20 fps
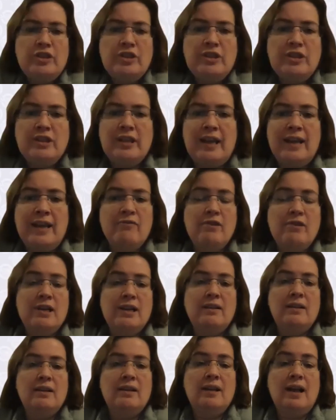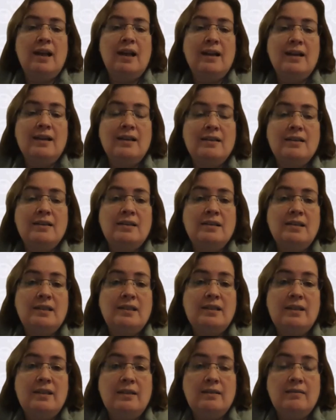to say really that I
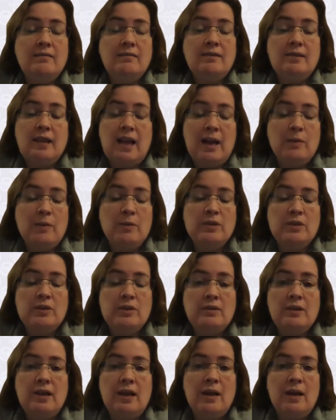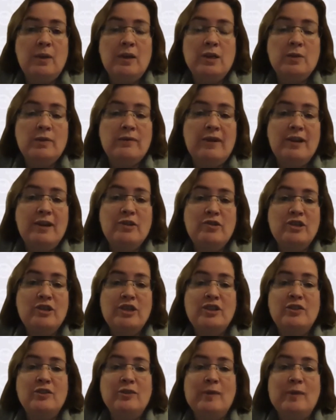went to a very
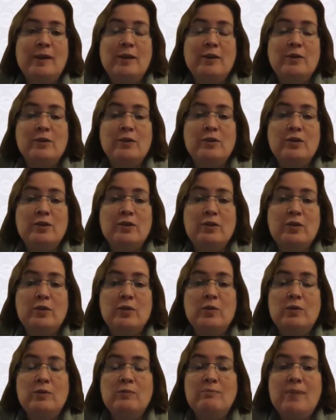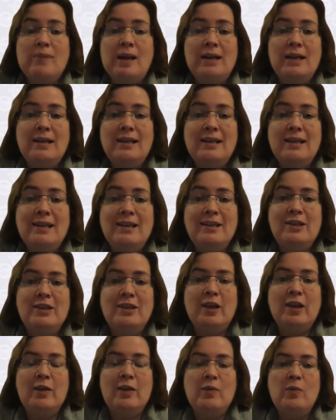traditional medical school many years
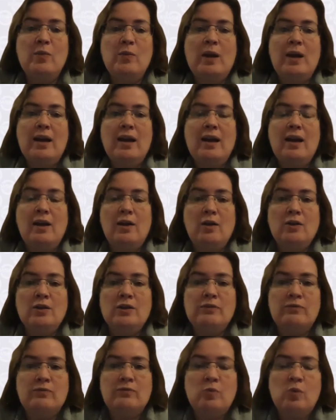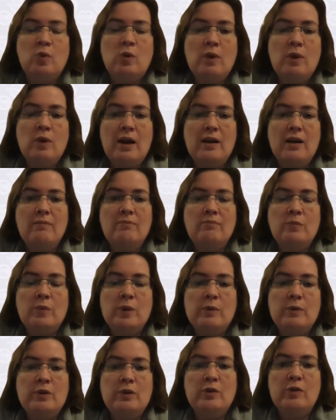ago, where a lot of what we
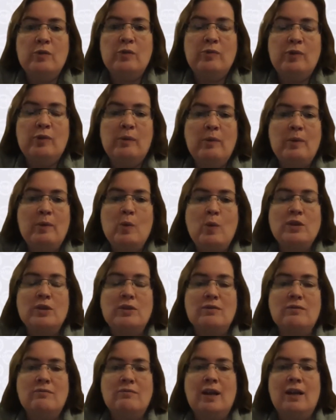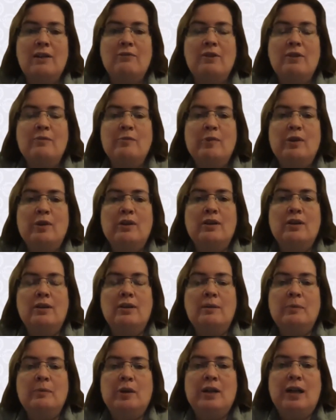were taught probably wasn't relevant, but
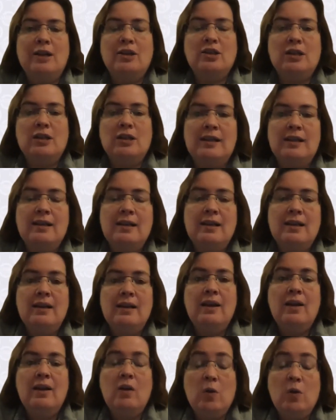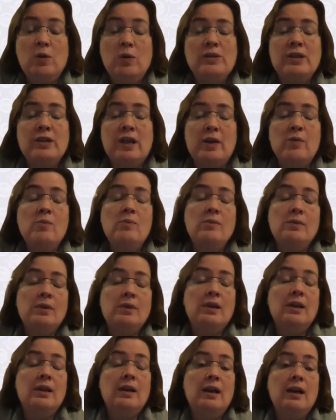actually also
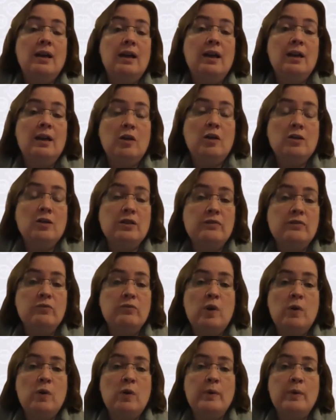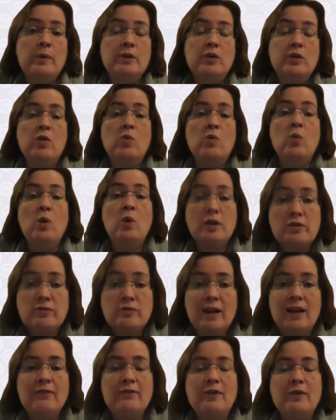a lot of what we were taught was
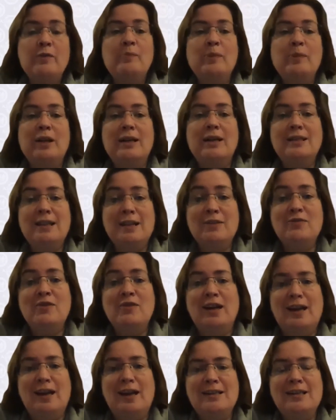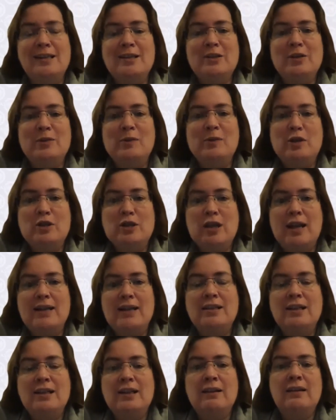relevant, but I didn't realize it till much
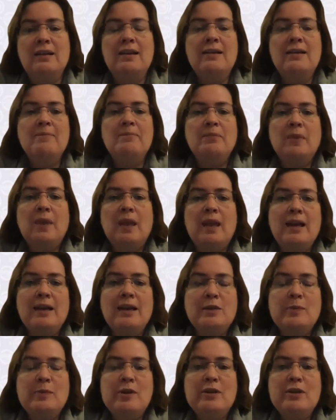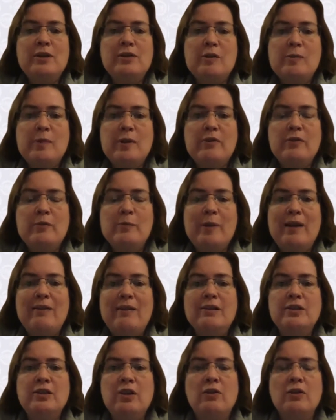later. Experts are a bit of a
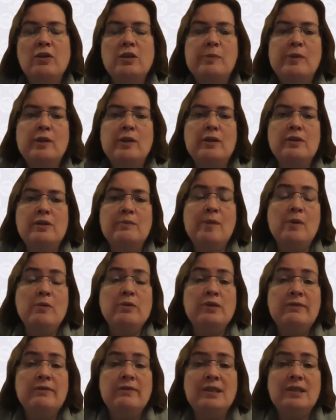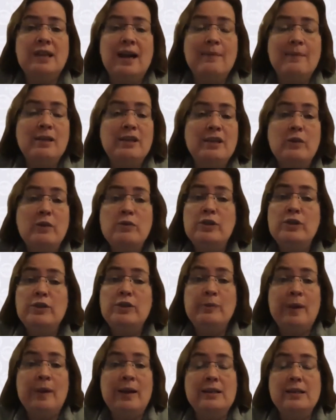paradox, because most of the time they don't use
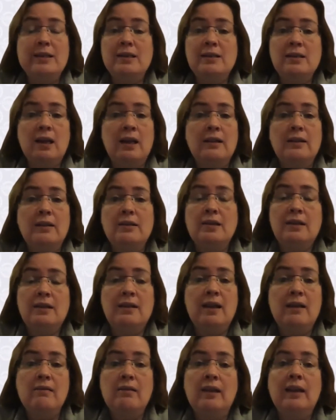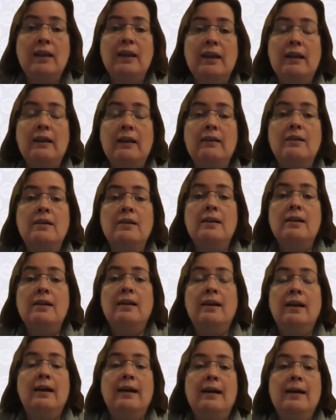basic science in their thinking,
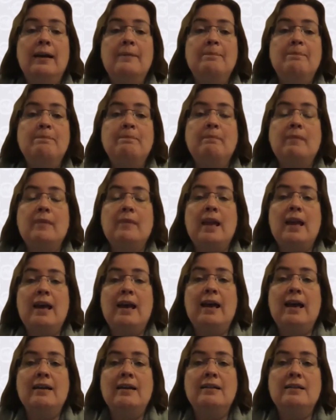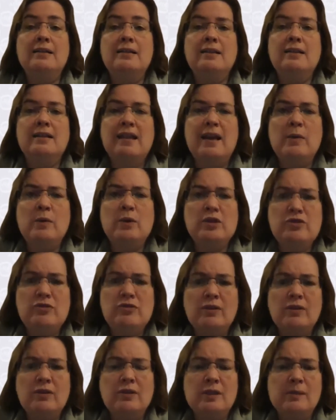and they would
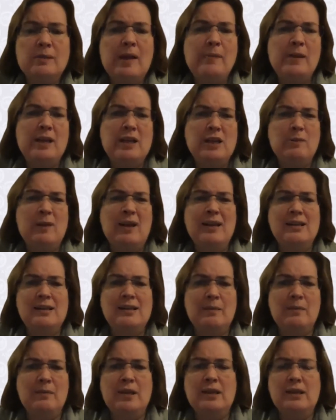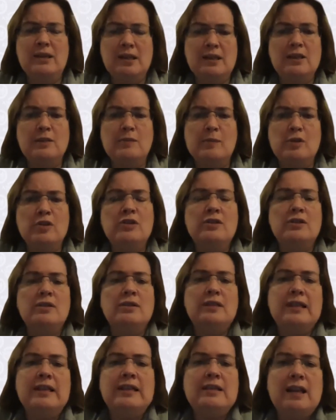struggle to maybe explain some things in as much
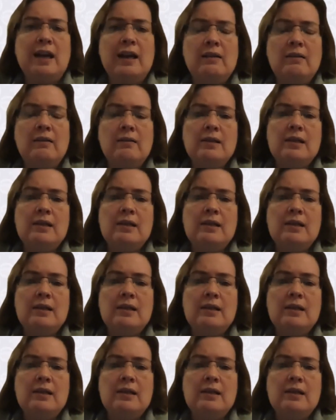detail